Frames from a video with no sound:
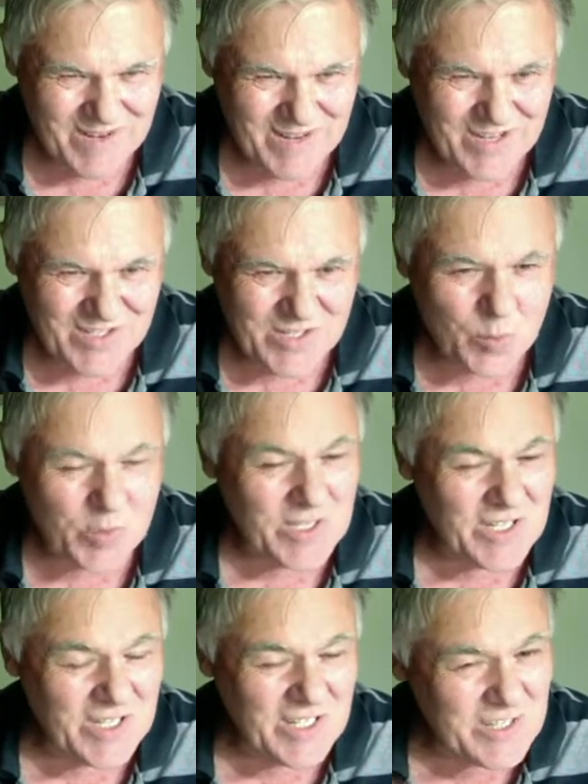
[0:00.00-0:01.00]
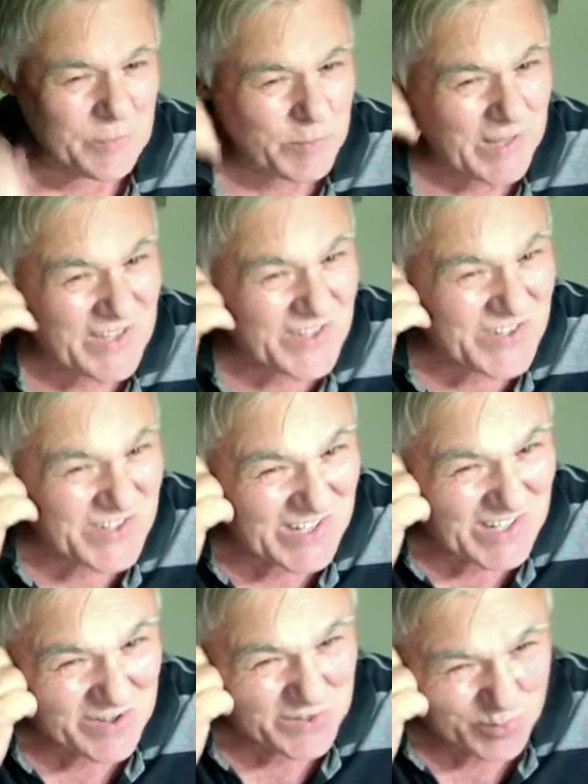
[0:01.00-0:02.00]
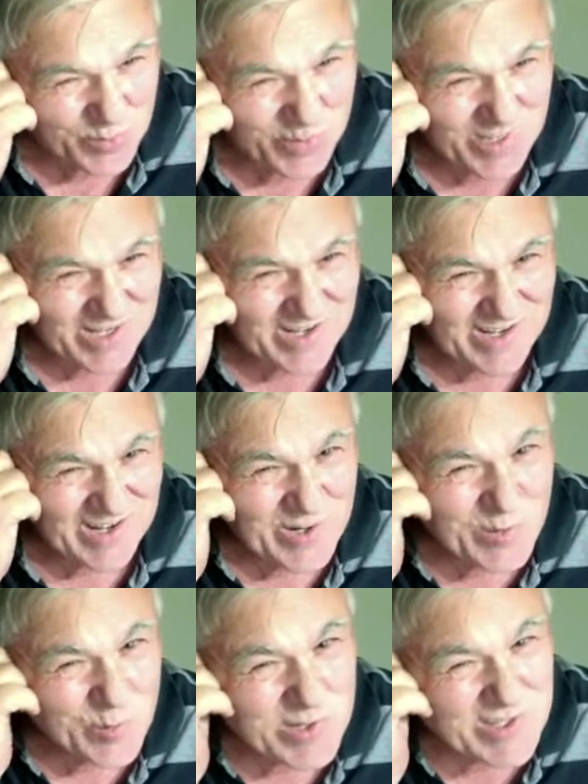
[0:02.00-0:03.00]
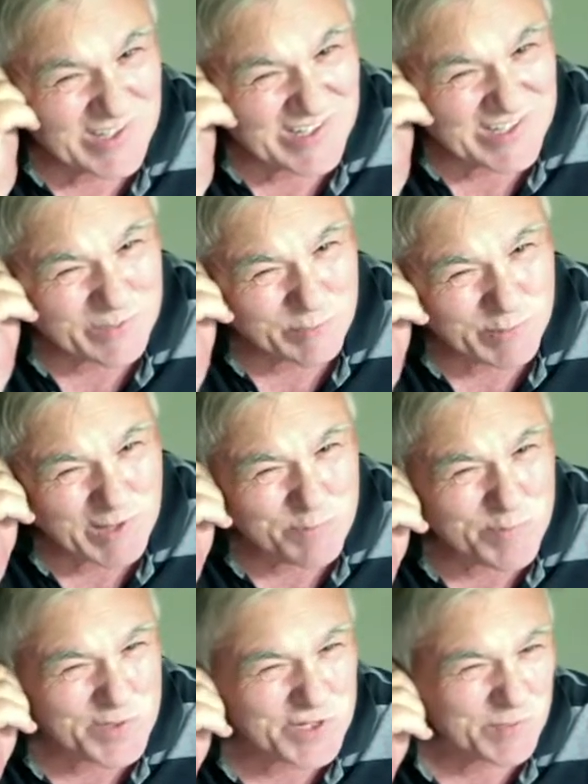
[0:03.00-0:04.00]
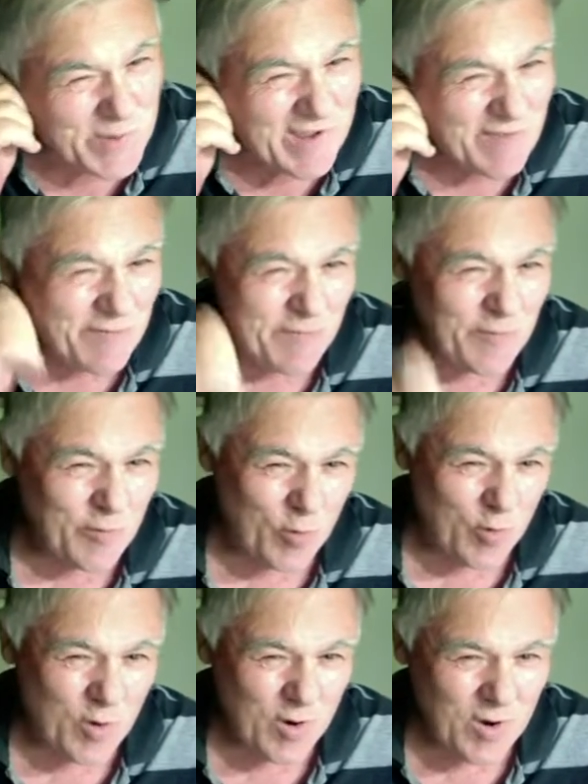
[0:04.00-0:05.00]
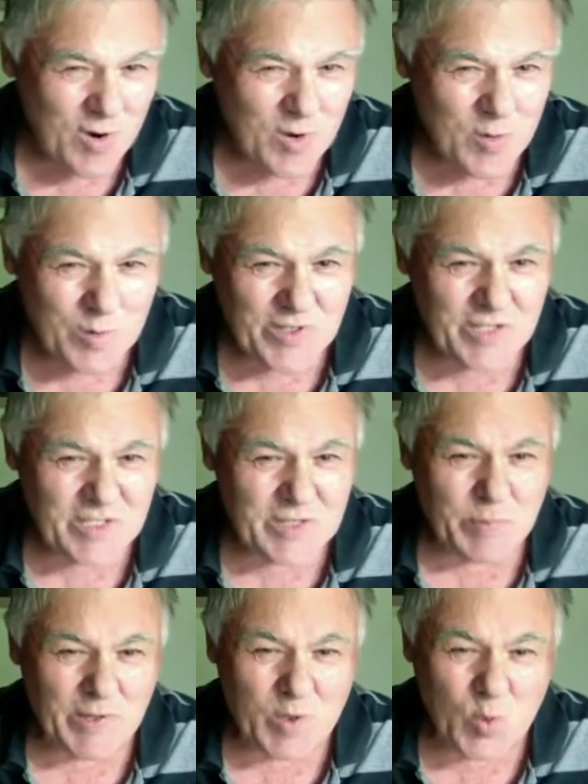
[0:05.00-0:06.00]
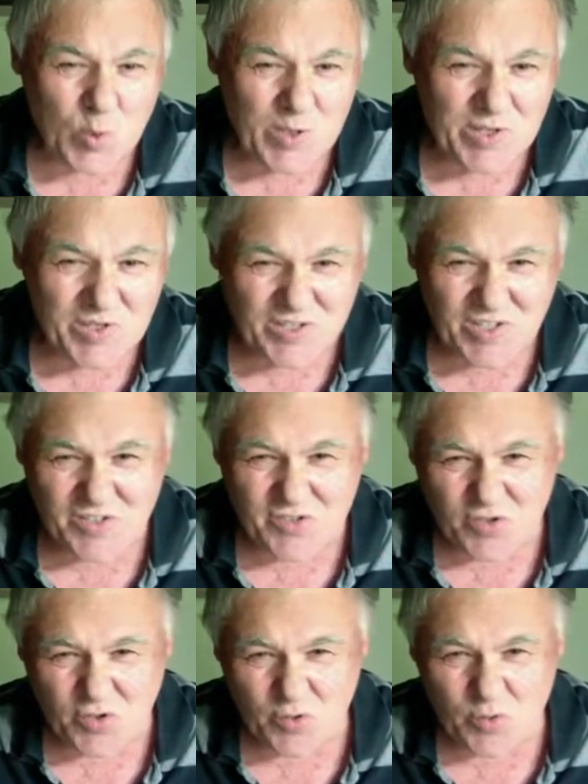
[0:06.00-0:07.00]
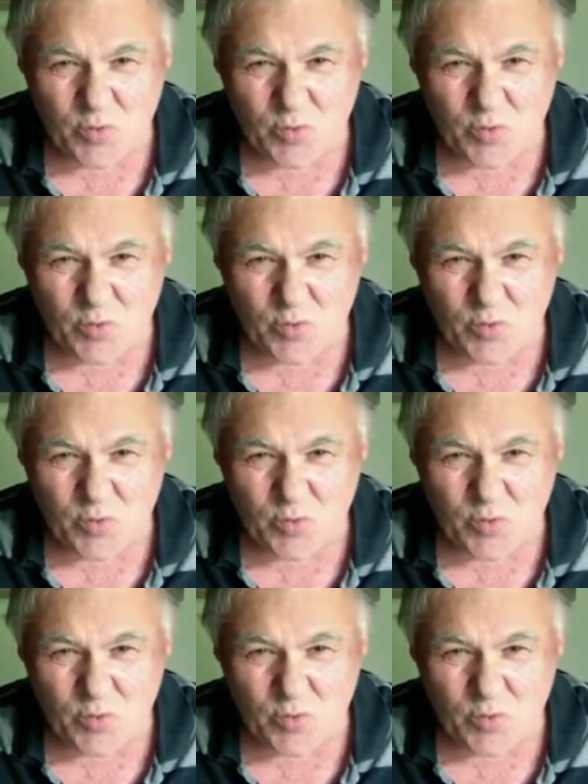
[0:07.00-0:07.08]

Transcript: So we need to play c3. We need to play bishop f4. We need to play queen d2.